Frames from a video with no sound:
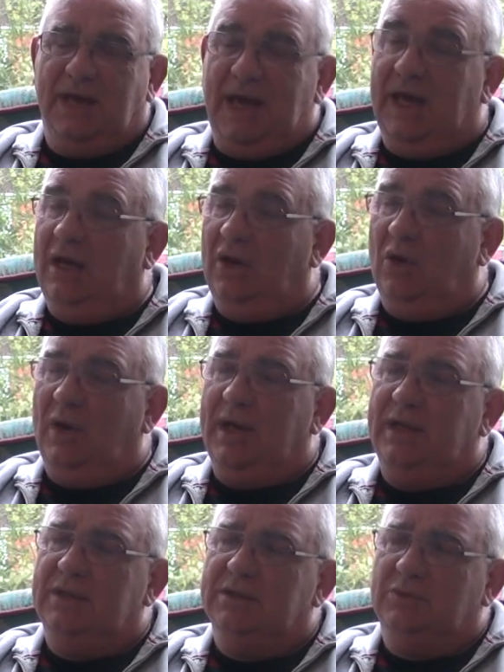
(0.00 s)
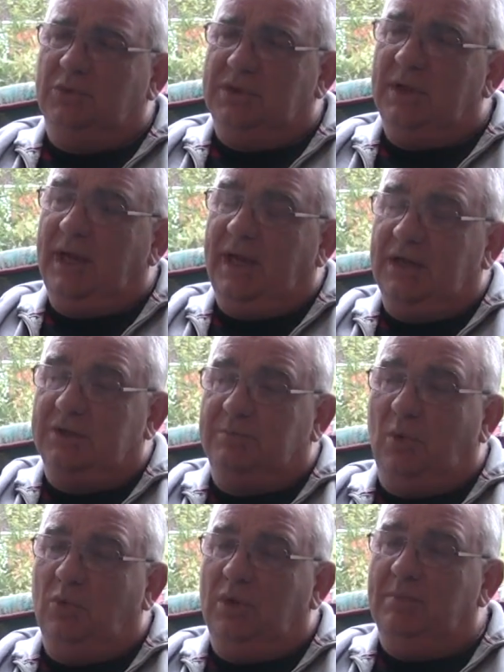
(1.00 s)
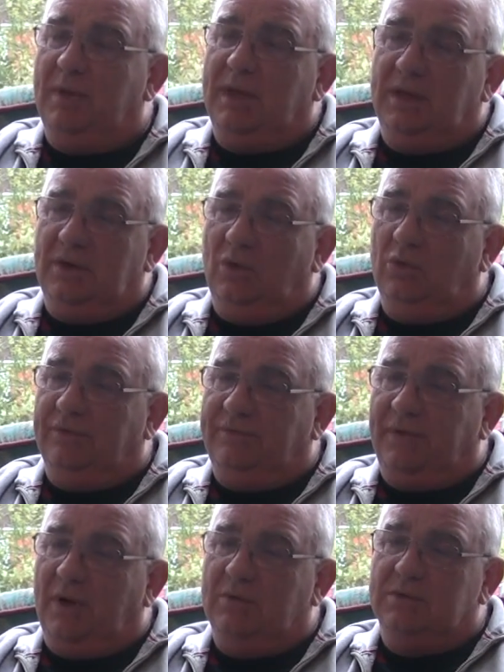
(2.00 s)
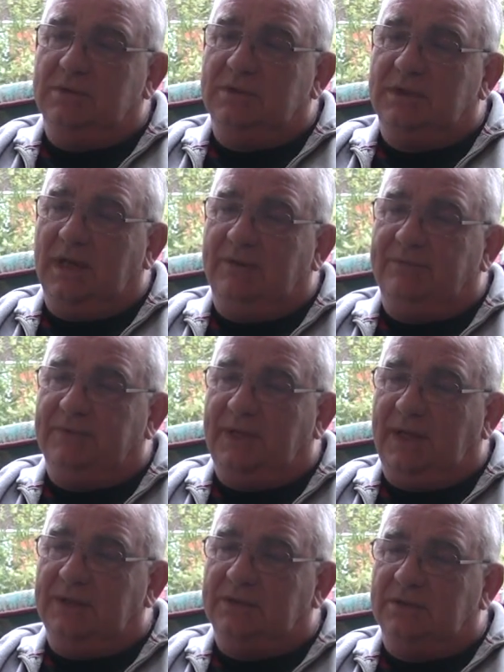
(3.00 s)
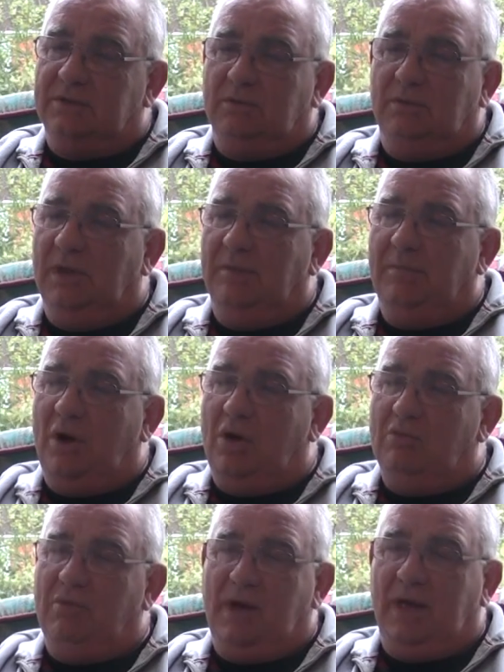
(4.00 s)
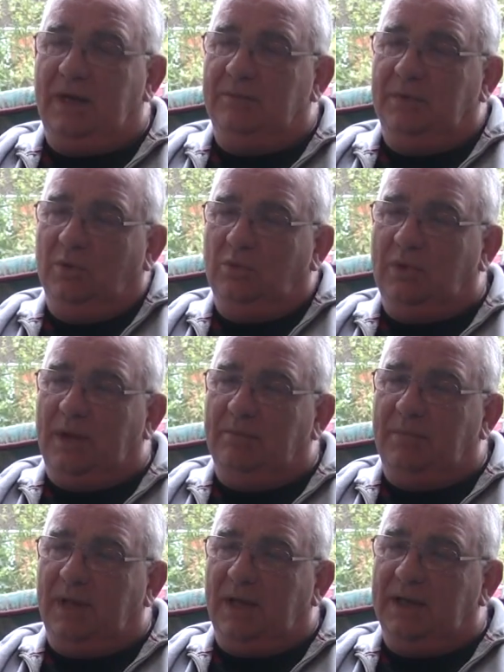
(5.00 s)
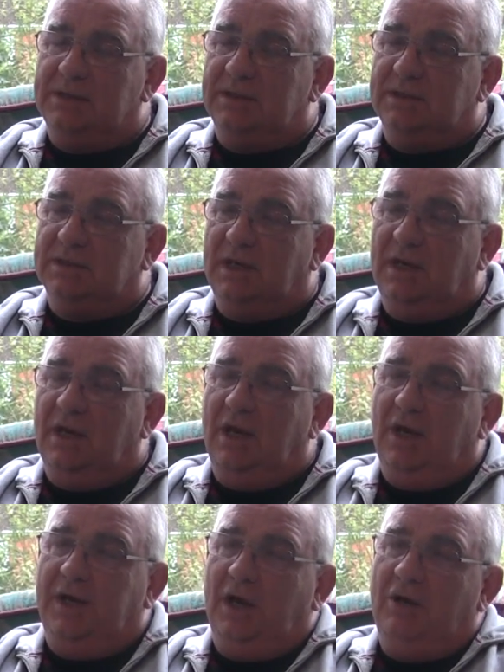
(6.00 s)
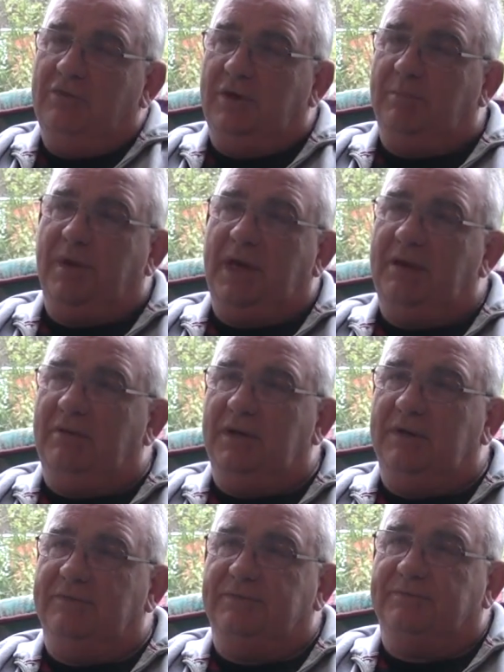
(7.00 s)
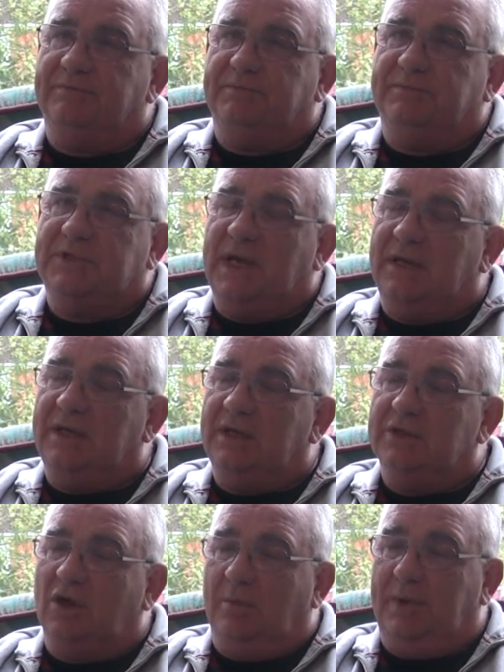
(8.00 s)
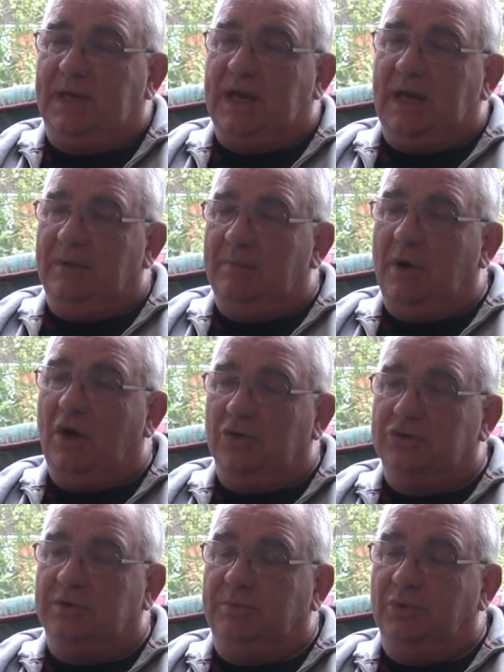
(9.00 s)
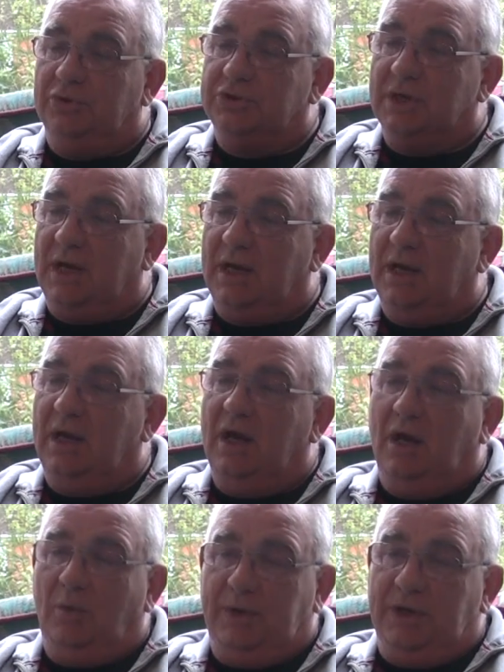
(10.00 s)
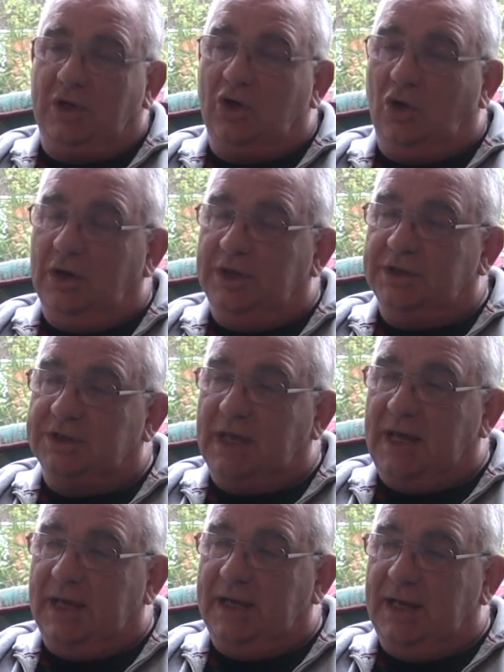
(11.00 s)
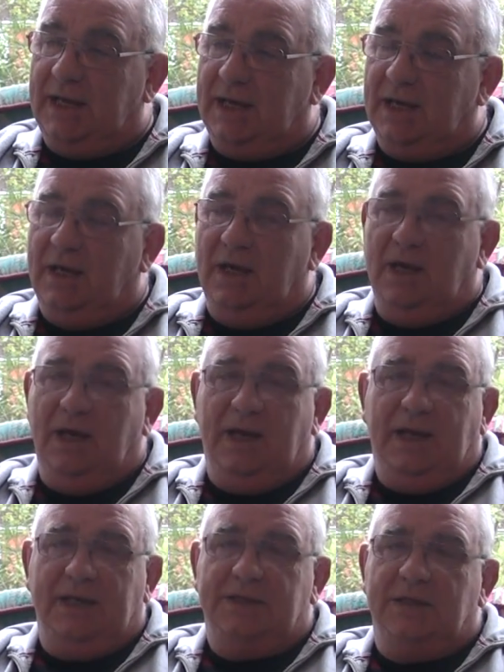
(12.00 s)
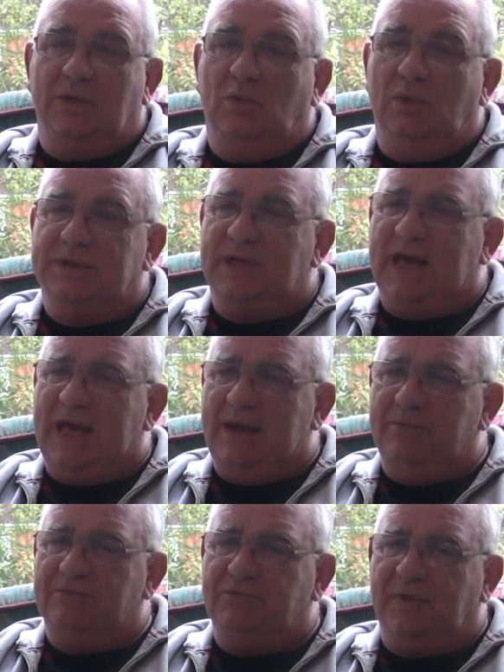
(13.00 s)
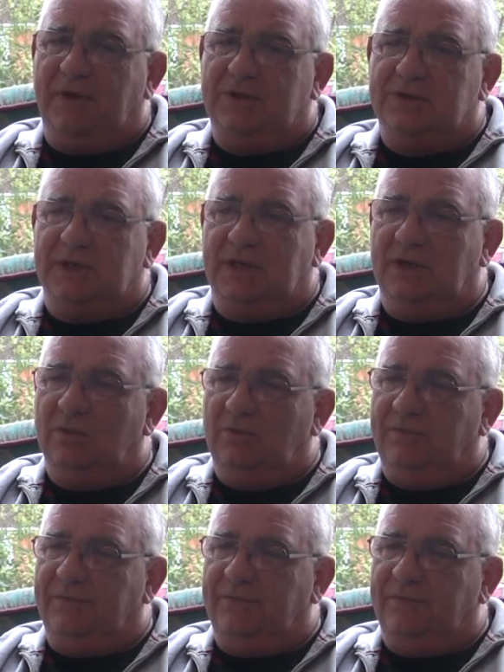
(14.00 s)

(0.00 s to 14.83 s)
airlines. We used to export the meat and all the phones and stuff that to Bahrain and all them places. And over the period of 10 years I became a master butcher. I went to college down there, They taught us every single